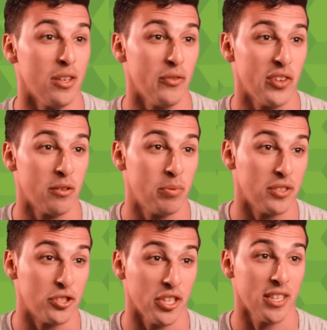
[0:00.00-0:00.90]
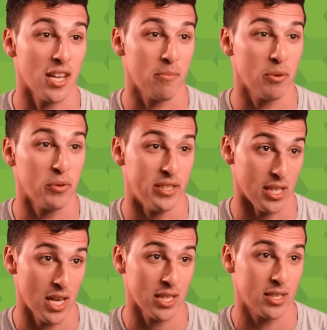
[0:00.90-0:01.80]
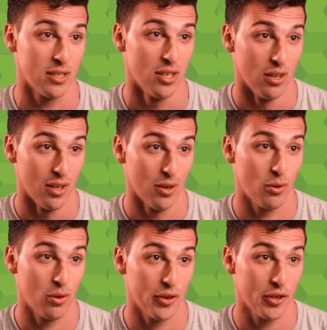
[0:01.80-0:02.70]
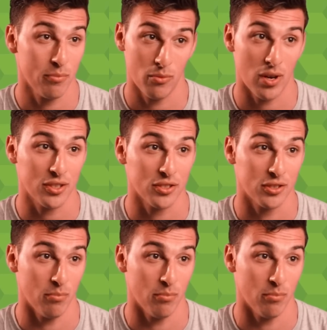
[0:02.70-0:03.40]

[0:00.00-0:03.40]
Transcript: you've either been cheating on me with Doug, or you've been watching